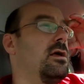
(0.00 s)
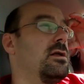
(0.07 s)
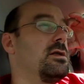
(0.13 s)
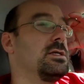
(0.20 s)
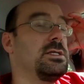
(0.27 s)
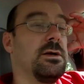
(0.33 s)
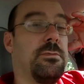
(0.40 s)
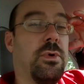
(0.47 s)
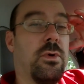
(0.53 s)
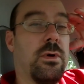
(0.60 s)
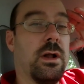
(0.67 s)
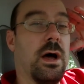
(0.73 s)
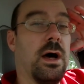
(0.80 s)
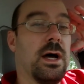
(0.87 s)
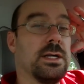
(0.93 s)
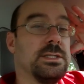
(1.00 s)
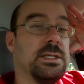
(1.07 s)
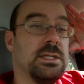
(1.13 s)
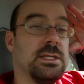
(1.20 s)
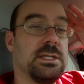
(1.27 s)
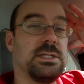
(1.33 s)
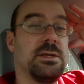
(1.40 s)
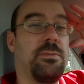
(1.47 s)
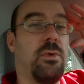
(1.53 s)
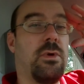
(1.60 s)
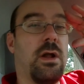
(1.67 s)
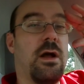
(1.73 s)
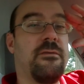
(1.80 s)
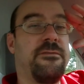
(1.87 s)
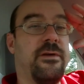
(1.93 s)
to support us, to support
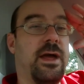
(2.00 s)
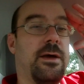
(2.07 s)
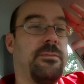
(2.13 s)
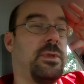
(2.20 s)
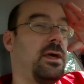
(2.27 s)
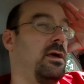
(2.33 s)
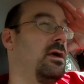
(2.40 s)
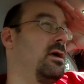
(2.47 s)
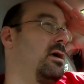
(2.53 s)
our family.